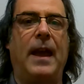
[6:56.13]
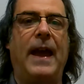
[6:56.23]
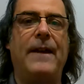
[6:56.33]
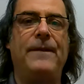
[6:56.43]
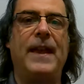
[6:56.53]

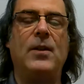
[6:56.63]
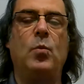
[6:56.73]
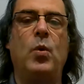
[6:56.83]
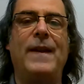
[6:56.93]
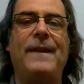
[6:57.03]
and then
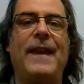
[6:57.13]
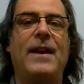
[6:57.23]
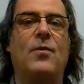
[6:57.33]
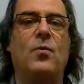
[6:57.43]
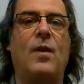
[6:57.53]
when they
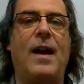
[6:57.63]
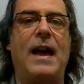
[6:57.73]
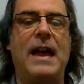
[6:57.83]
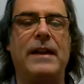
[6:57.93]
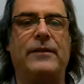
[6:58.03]

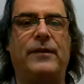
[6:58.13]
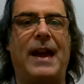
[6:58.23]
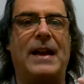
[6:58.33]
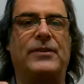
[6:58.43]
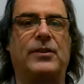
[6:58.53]
arrive
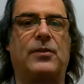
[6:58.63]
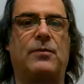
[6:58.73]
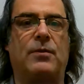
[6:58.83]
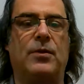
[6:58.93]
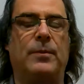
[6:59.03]
as a
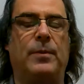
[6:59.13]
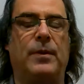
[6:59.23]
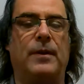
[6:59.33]
group,